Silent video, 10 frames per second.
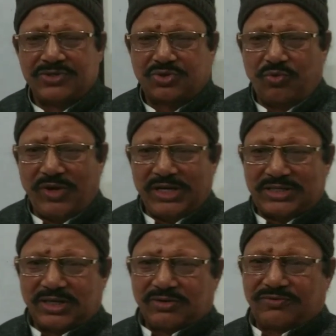So
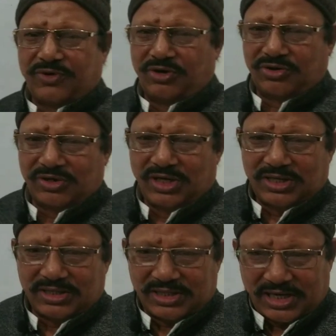wait for
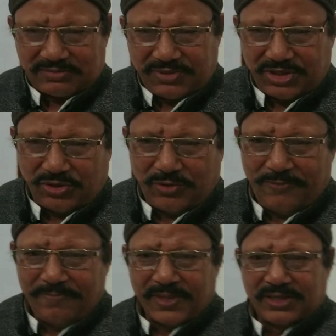that
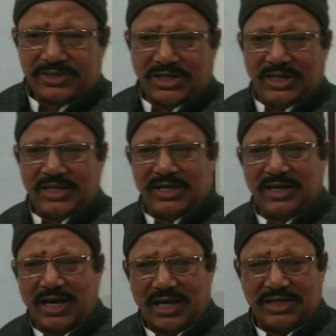video. Till
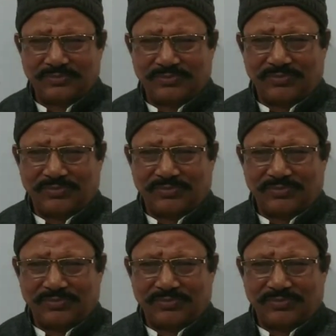then, I